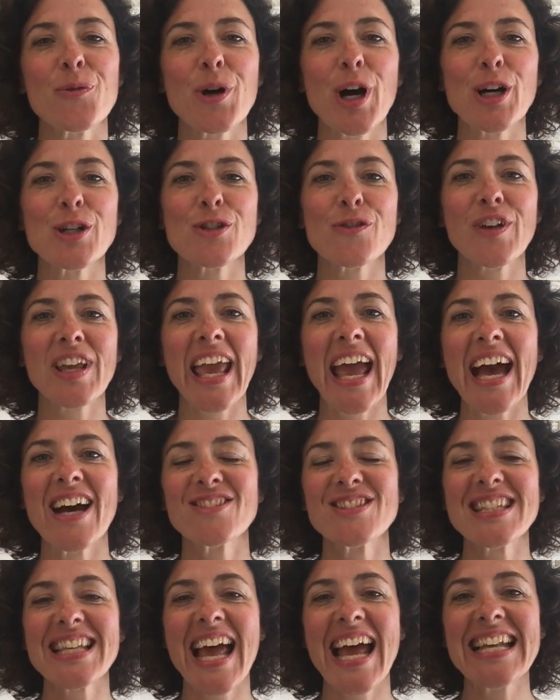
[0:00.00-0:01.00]
the world of
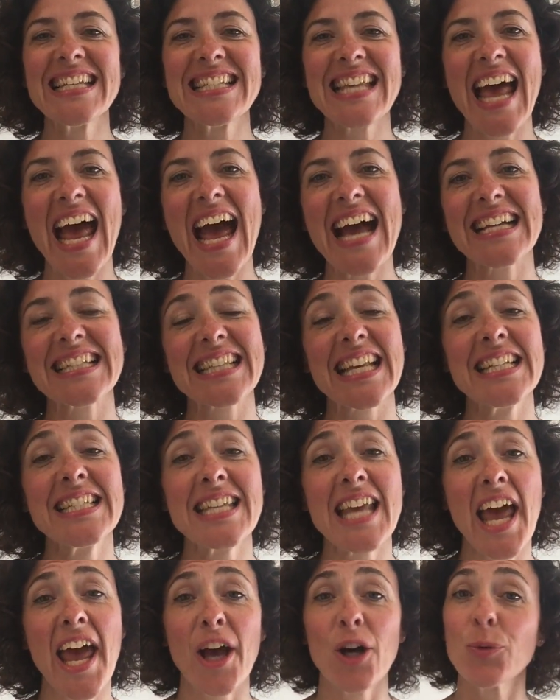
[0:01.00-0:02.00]
accounts and tax and
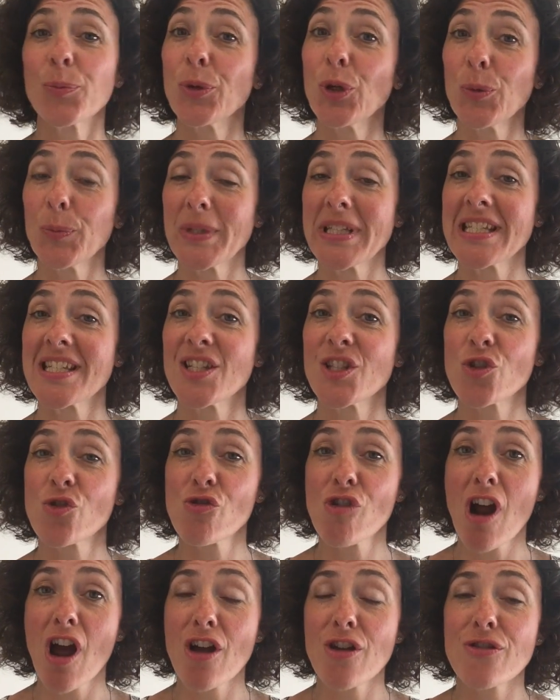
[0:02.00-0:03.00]
to help your business
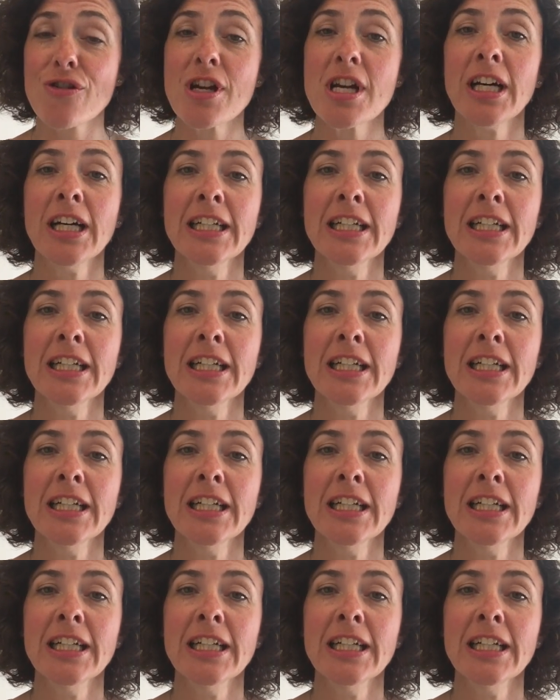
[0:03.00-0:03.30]
grow.